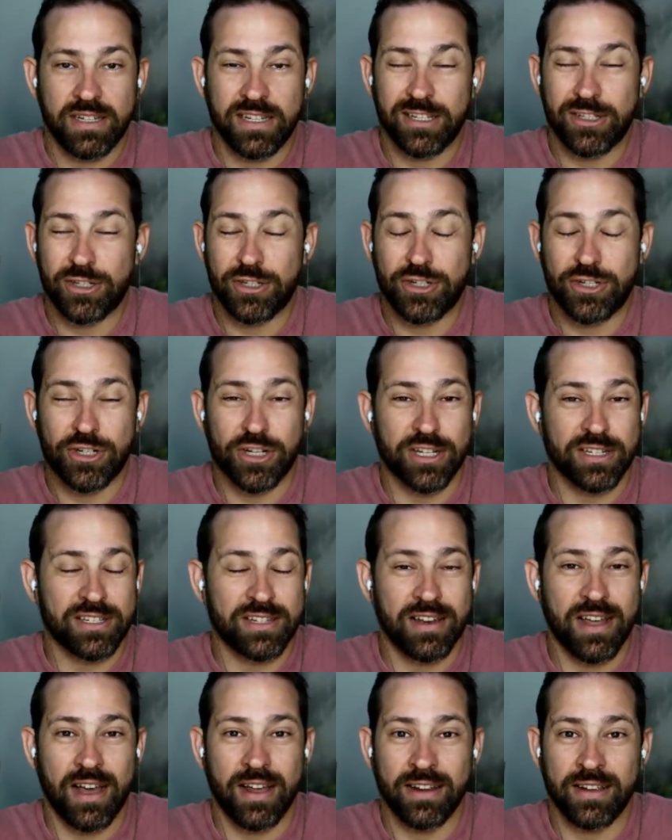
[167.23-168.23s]
It's just
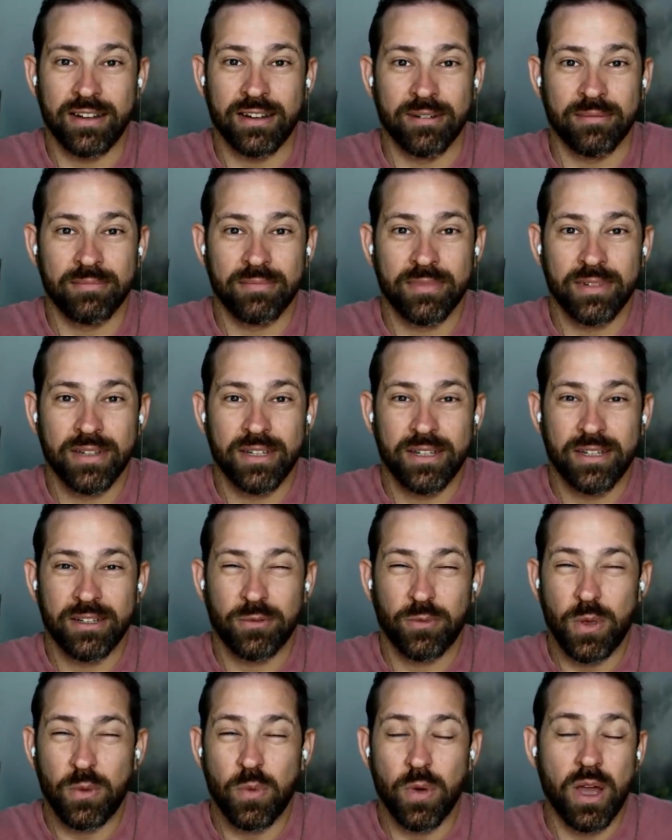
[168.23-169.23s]
not in him.
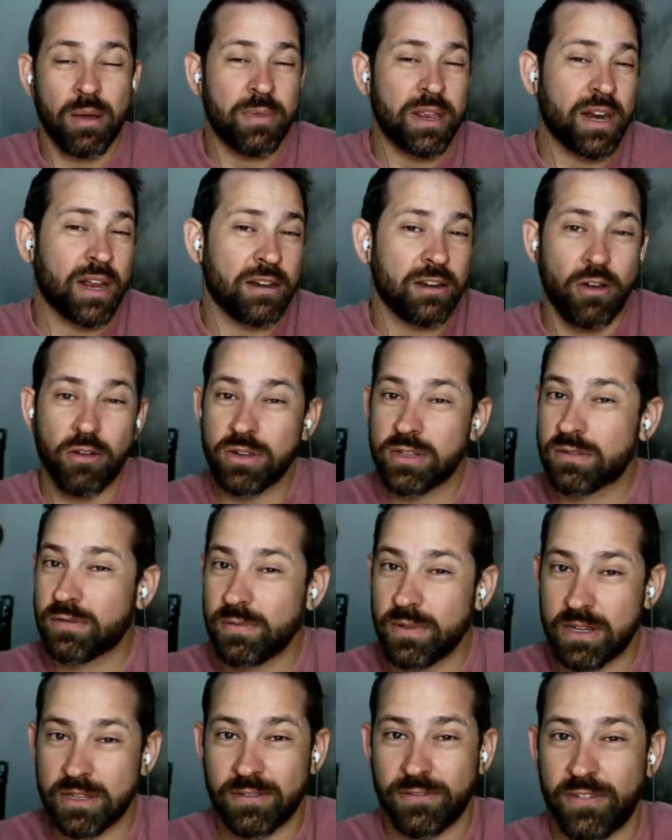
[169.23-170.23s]
We, I mean, I know his,
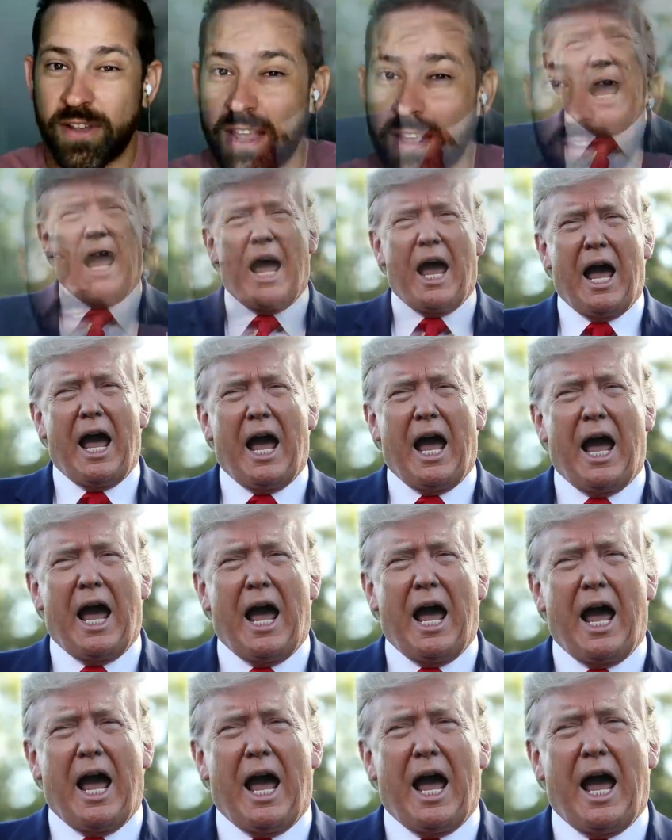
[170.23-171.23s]
his fans want it to
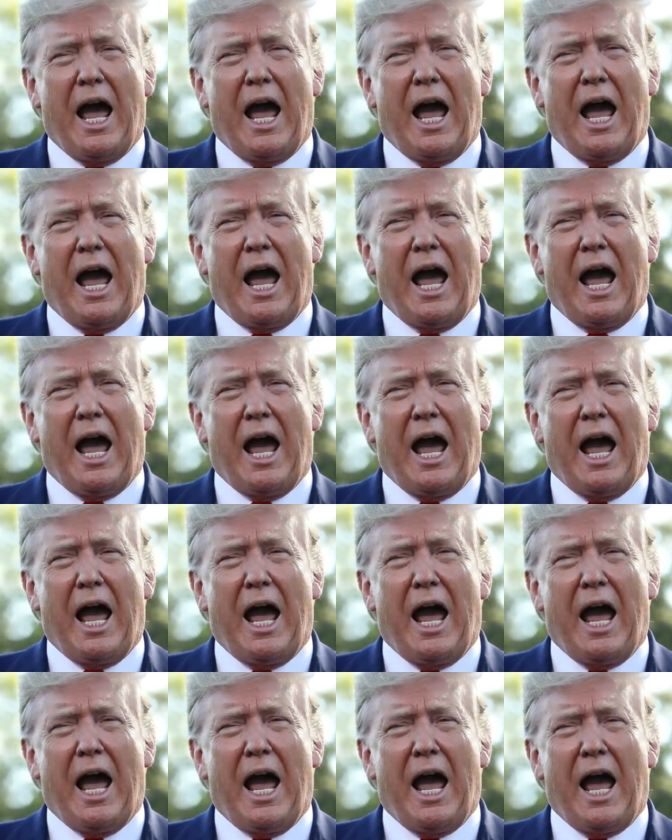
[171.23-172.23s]
be in him.
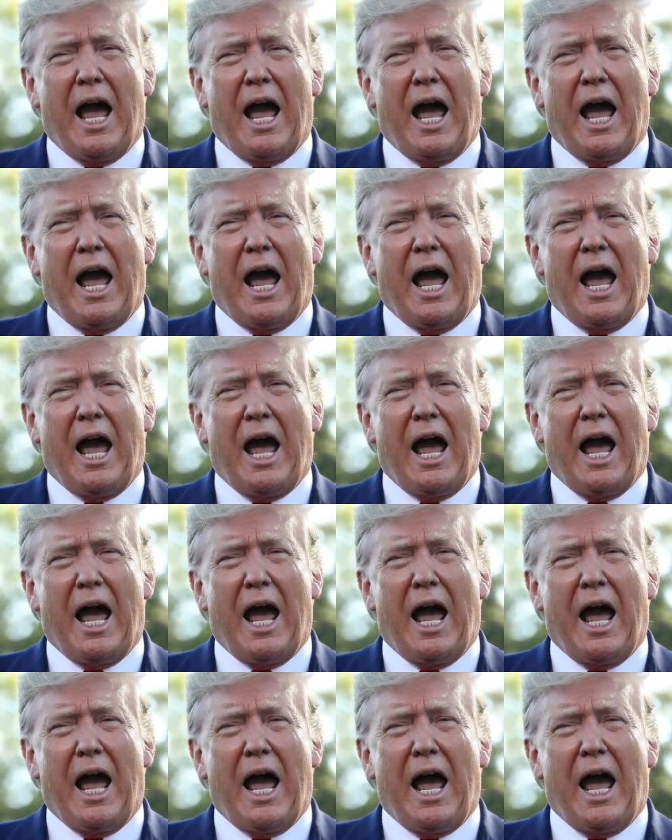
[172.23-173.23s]
And
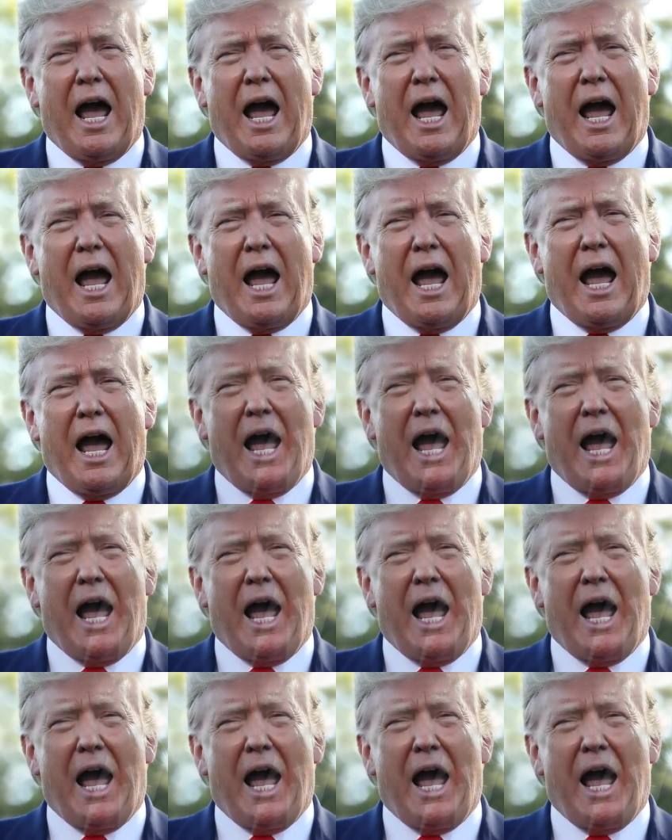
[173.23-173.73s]
if you're